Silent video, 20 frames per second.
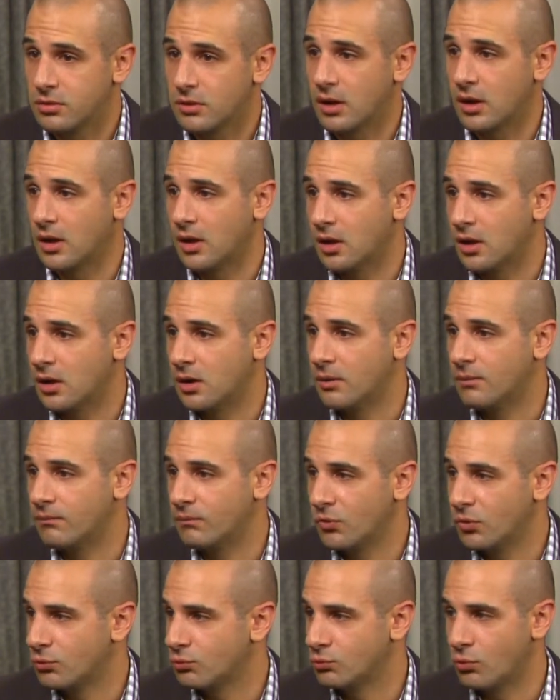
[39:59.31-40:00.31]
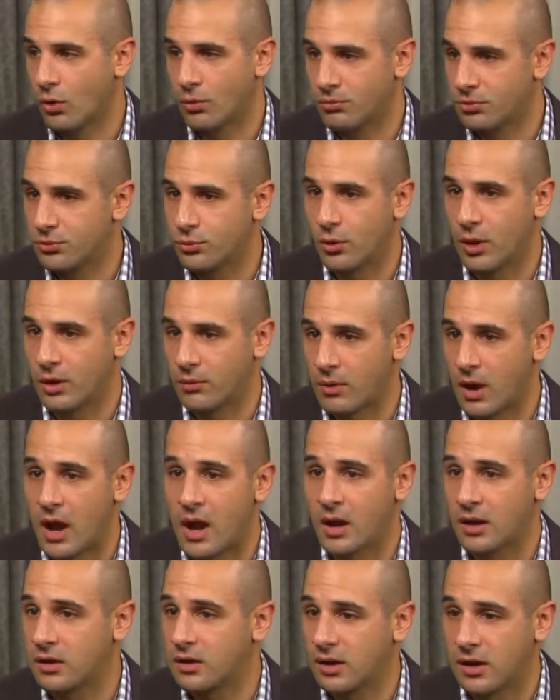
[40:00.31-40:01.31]
um, roamed through
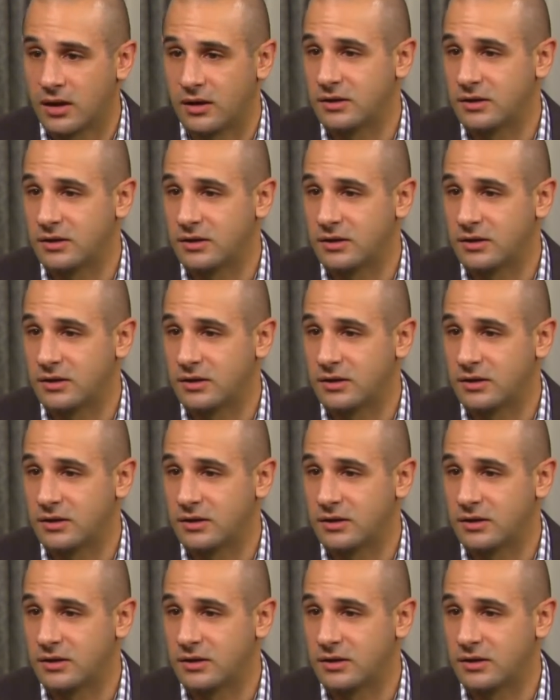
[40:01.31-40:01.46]
Iraq hmm.